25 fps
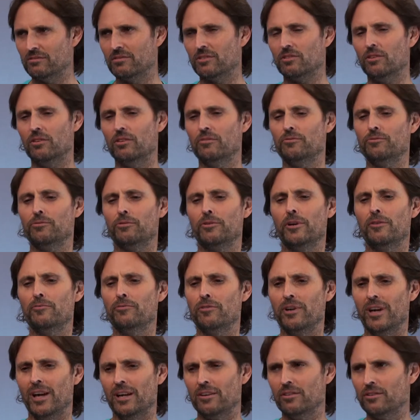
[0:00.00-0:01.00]
Gone
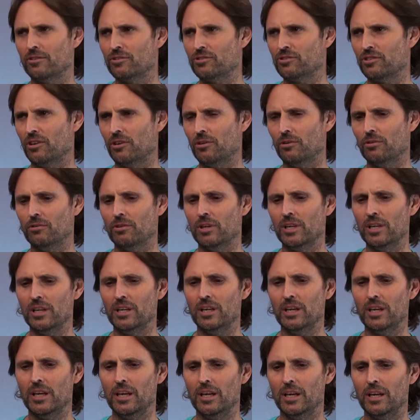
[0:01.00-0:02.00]
forever out of the soul.
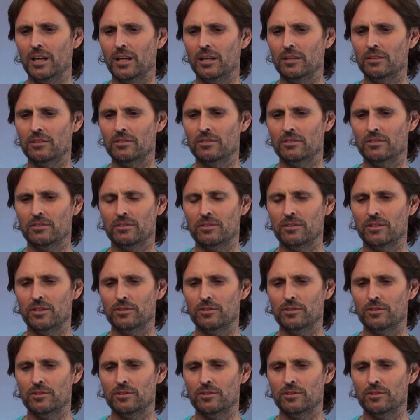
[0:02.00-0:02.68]
And